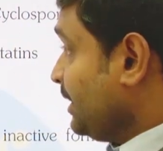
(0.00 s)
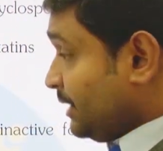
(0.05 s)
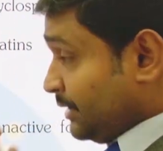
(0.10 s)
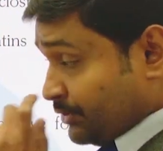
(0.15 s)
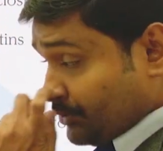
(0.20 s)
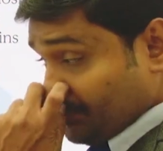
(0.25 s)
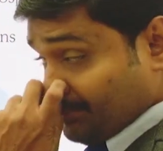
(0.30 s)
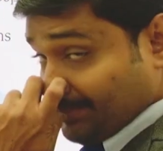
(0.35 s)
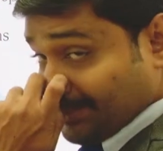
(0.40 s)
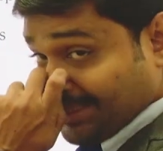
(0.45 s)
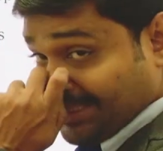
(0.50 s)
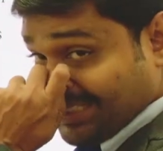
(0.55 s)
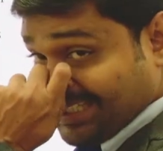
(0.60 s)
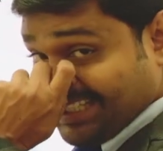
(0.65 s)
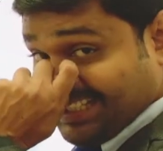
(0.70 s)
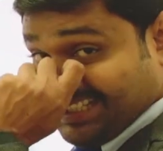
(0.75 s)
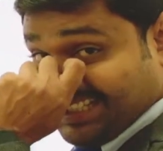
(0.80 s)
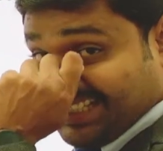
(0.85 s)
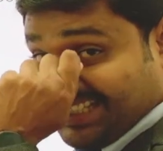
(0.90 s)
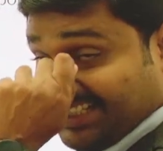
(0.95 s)
So but
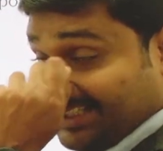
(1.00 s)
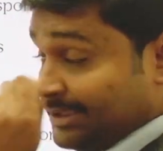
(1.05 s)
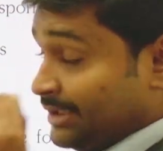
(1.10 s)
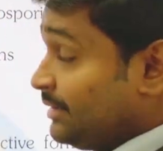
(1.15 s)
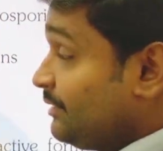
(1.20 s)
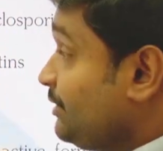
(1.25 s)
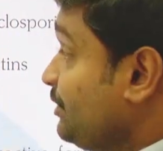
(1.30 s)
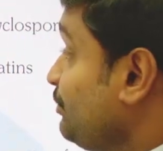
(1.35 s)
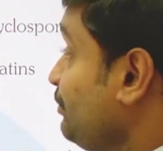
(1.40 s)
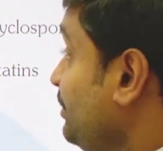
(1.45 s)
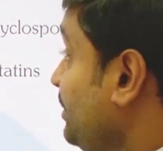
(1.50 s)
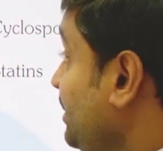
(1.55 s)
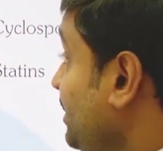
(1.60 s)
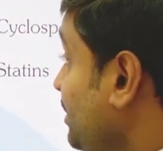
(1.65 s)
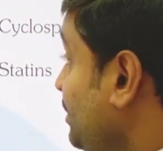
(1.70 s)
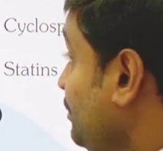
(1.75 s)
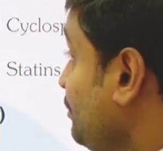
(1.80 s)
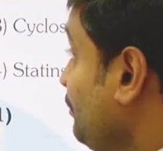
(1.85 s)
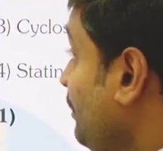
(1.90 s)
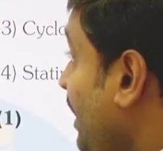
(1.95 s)
here you
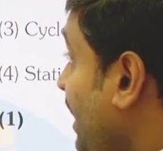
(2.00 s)
need to